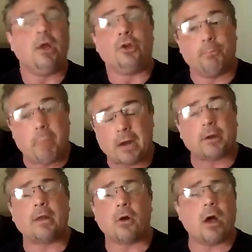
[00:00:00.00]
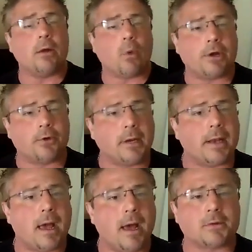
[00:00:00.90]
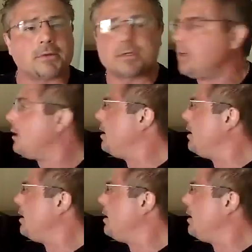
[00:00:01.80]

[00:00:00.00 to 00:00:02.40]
You better get on it while you're in the house.